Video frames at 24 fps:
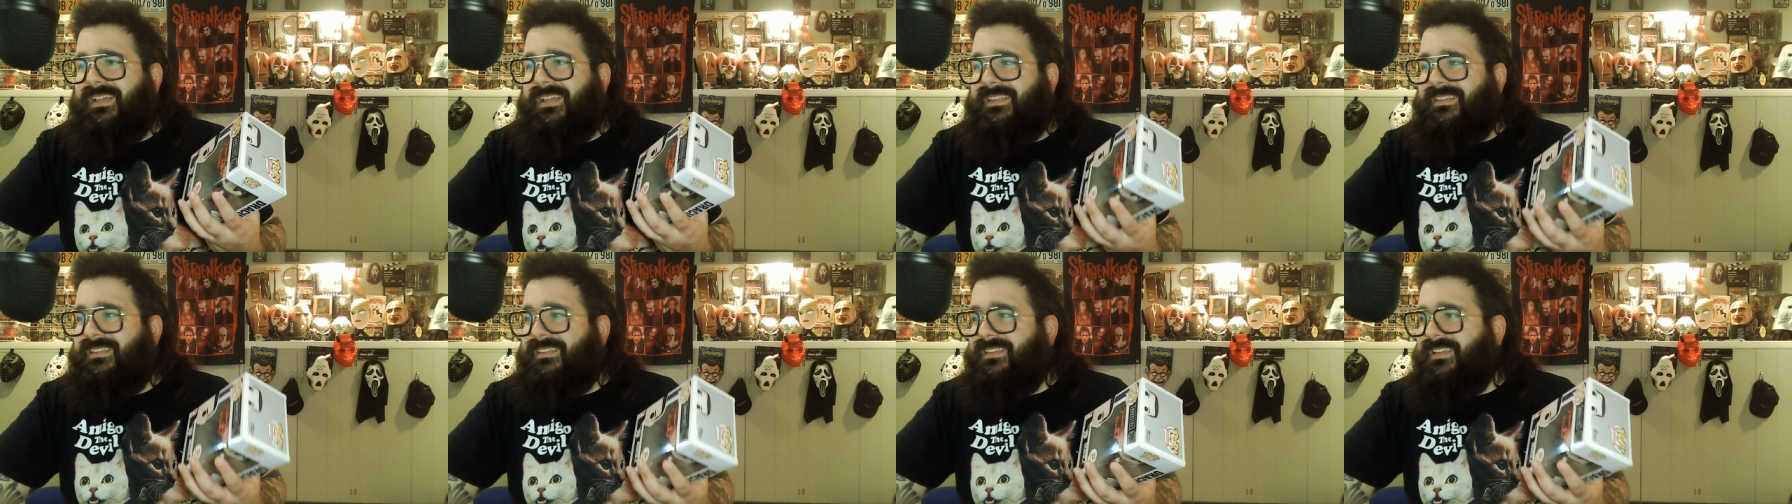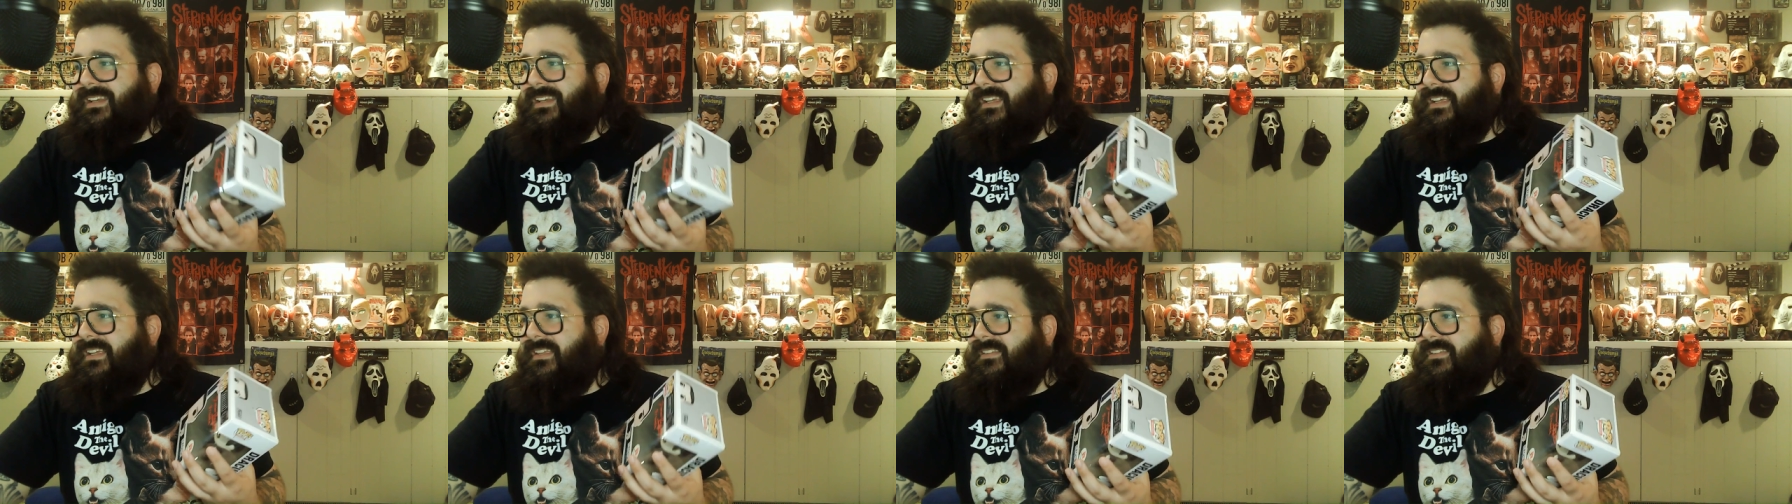
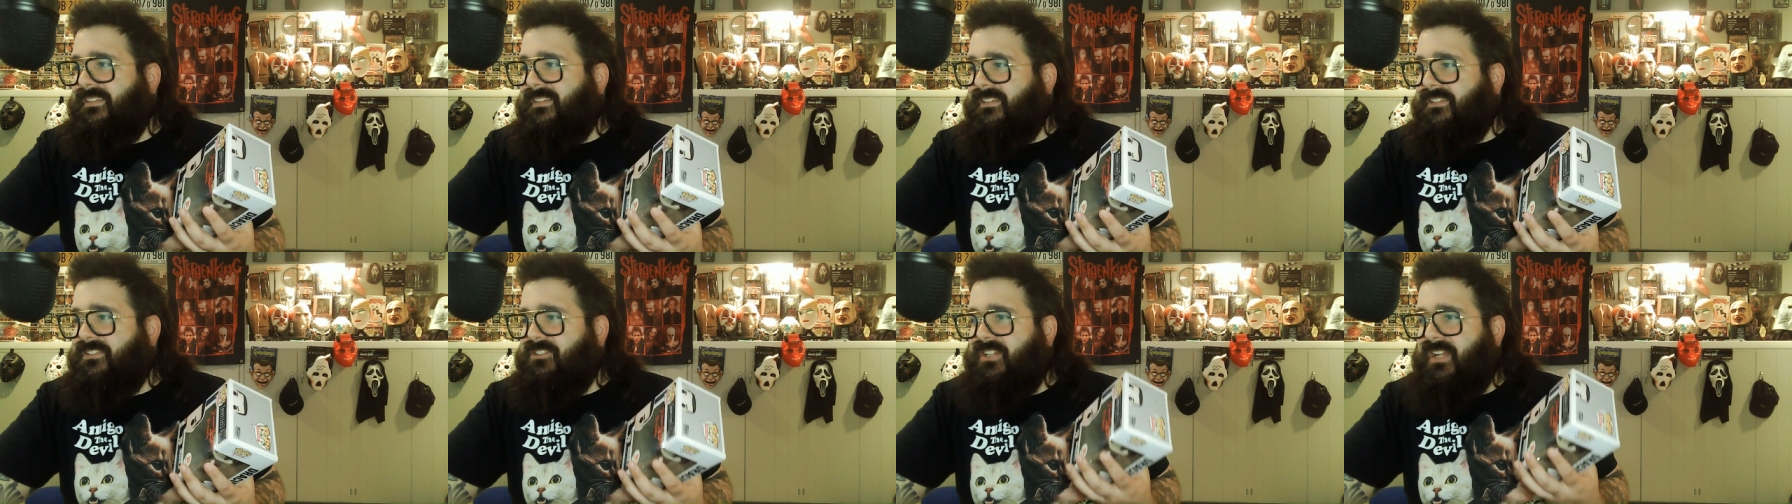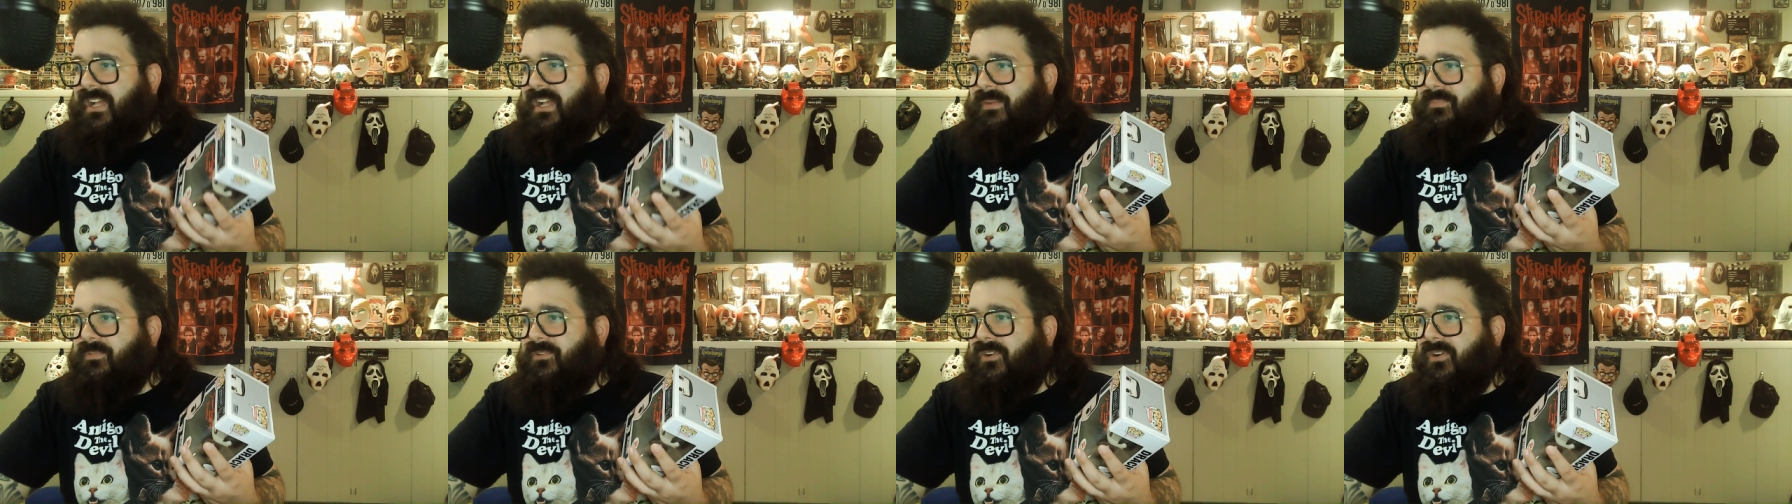Insidious
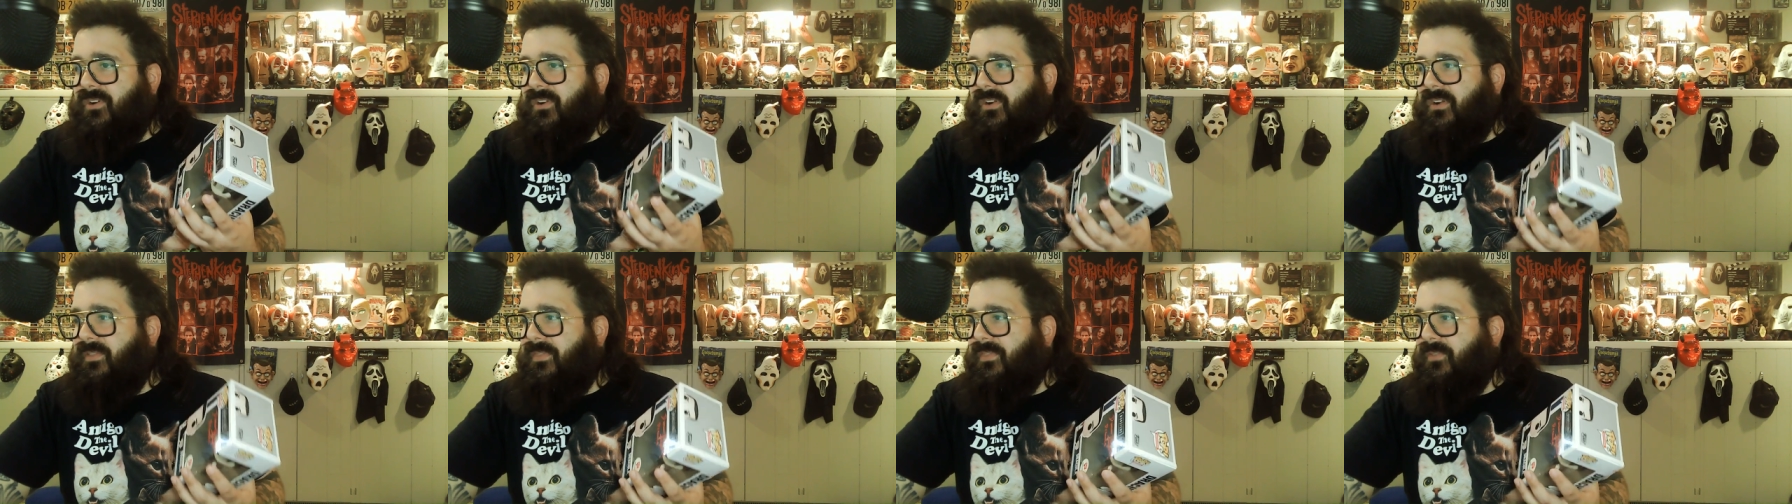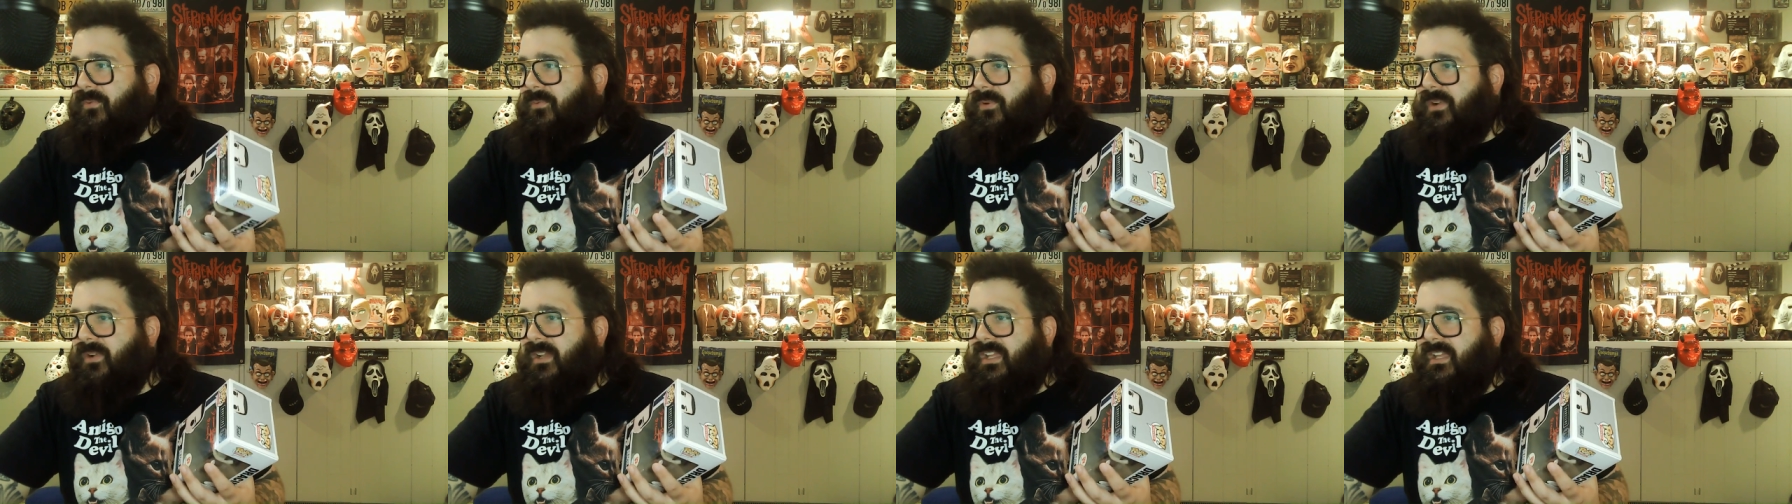Chapter
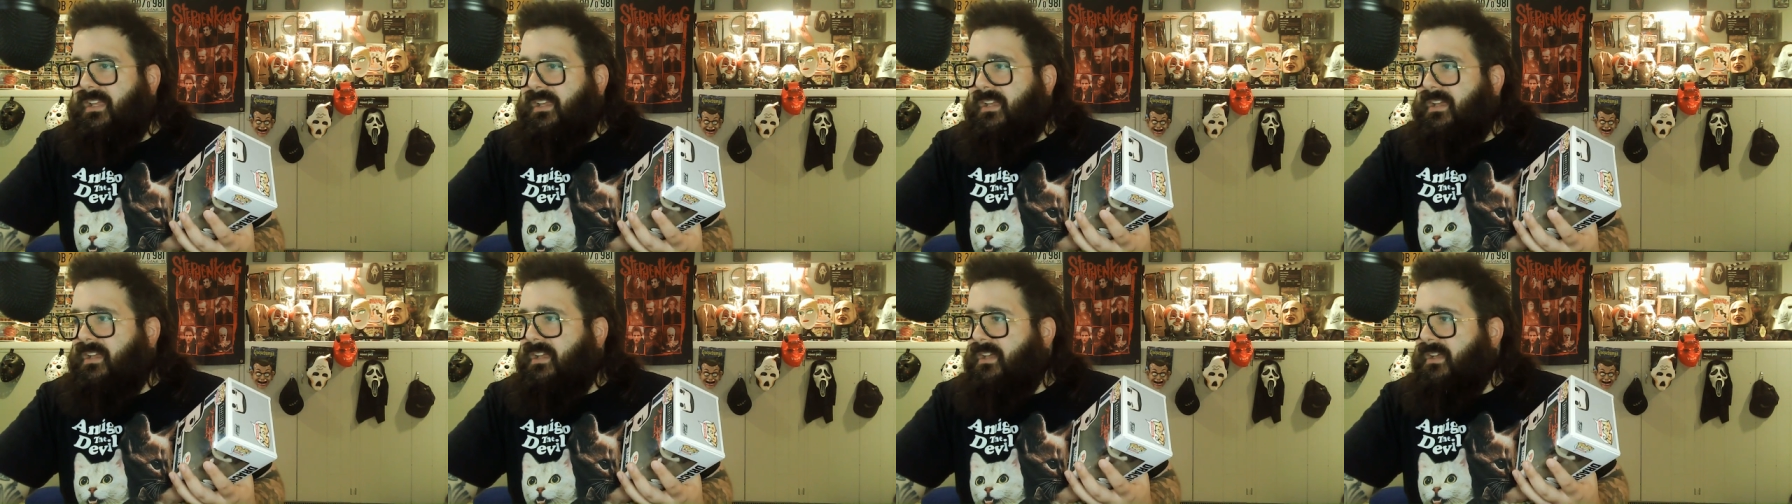3.